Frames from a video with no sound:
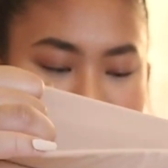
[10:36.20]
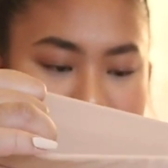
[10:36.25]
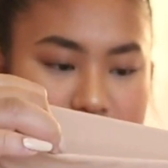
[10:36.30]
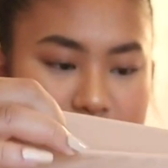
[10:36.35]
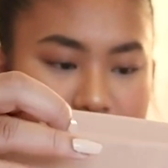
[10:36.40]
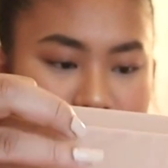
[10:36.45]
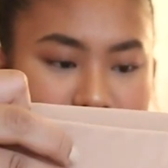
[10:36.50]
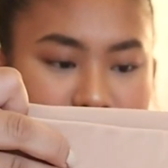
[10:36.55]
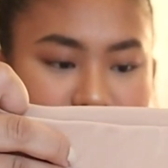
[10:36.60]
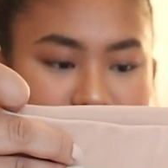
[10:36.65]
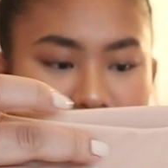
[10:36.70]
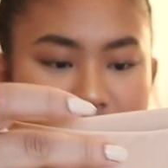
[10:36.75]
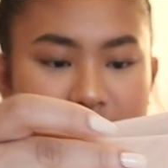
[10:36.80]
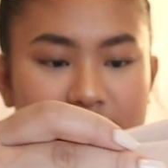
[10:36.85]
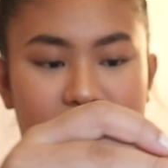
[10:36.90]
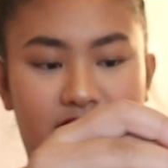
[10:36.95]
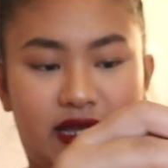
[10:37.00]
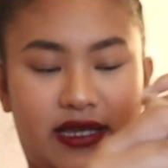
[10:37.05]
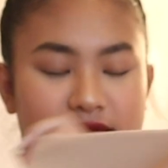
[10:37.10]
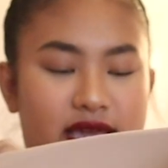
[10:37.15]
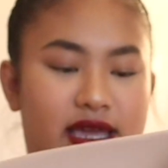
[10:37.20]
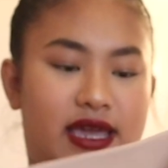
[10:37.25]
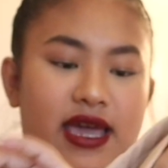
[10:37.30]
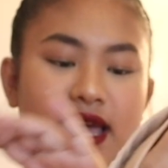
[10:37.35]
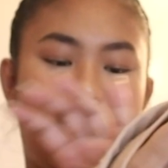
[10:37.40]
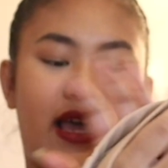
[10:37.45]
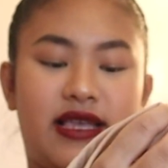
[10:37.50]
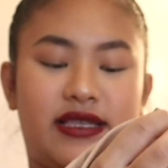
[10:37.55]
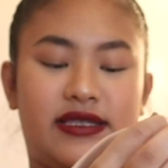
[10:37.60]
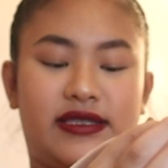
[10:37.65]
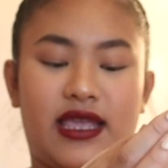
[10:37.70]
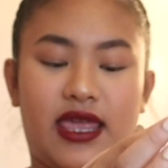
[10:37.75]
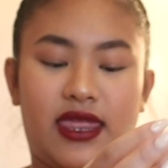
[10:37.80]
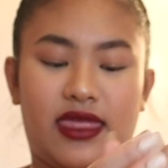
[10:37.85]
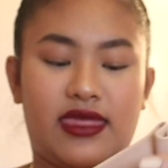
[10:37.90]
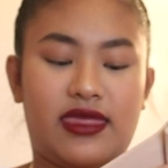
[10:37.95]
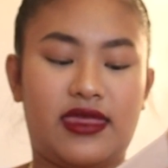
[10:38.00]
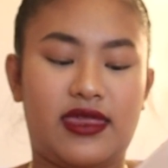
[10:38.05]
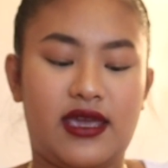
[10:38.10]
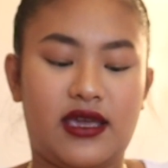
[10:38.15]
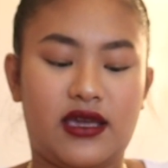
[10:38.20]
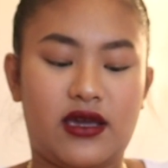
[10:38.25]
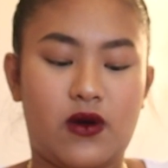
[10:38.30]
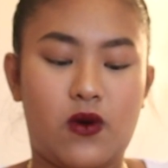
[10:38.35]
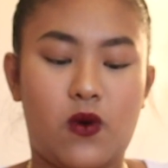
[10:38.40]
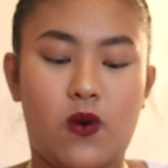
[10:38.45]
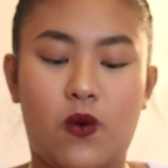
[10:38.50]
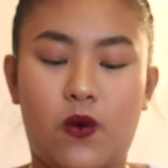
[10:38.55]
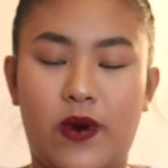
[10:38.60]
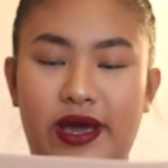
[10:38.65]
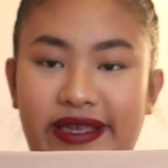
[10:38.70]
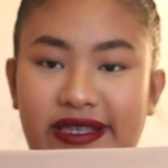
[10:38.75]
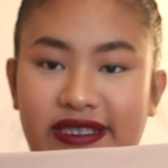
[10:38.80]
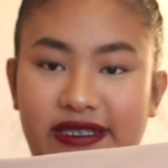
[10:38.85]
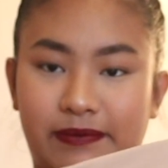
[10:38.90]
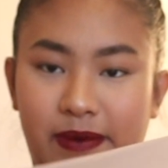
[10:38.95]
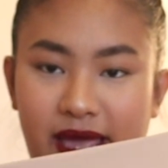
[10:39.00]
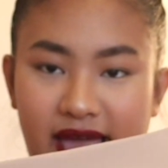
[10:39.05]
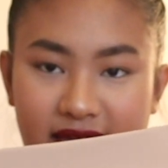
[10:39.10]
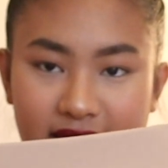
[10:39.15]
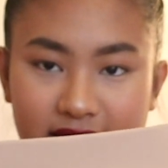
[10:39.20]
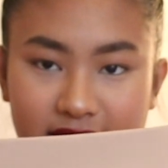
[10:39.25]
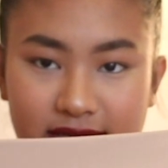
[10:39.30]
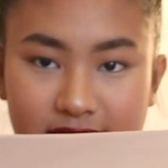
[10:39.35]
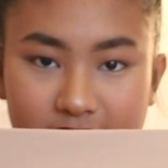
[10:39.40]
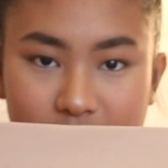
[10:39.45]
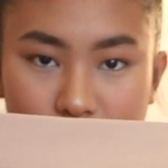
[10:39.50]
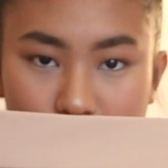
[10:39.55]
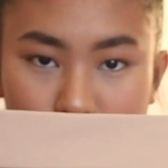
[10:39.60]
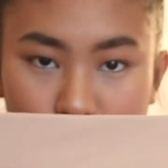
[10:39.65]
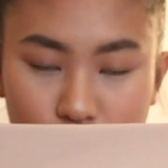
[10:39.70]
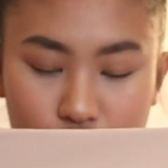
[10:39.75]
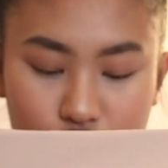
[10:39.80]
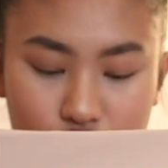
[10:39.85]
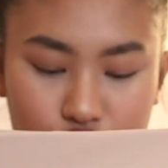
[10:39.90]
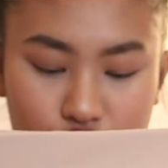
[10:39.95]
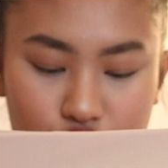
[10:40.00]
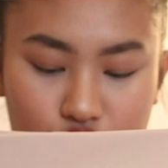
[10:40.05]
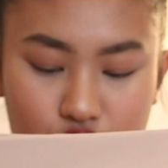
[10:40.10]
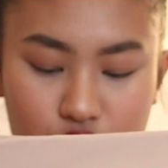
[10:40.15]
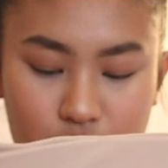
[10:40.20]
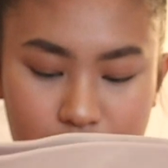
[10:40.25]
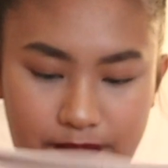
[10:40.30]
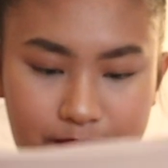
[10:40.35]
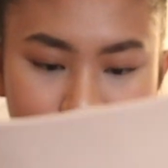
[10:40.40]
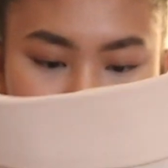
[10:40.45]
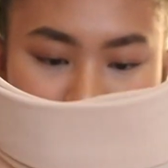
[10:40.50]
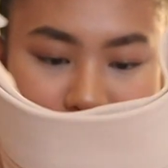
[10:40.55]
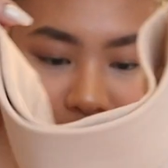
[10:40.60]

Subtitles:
and like it has thick waistband on the top,